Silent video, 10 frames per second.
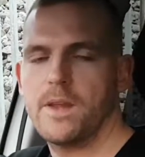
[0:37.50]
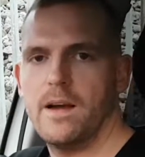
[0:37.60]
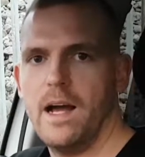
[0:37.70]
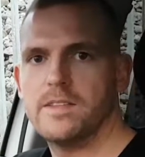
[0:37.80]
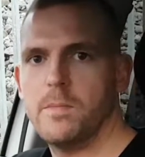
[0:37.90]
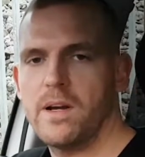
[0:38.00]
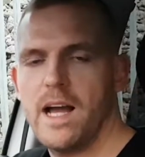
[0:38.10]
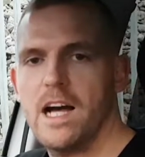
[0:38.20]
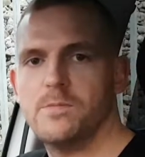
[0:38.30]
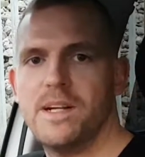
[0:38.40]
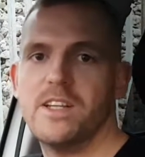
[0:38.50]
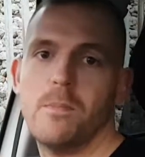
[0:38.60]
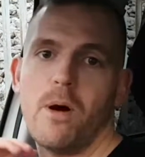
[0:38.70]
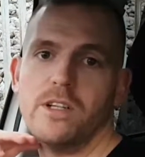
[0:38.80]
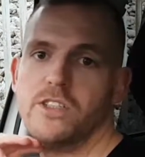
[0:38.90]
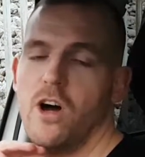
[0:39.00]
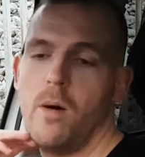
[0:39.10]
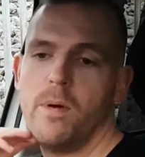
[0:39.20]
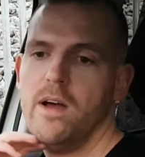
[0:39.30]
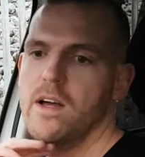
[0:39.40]
as the car's been in the body
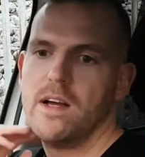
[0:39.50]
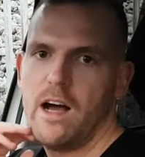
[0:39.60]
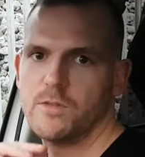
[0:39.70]
shop, I've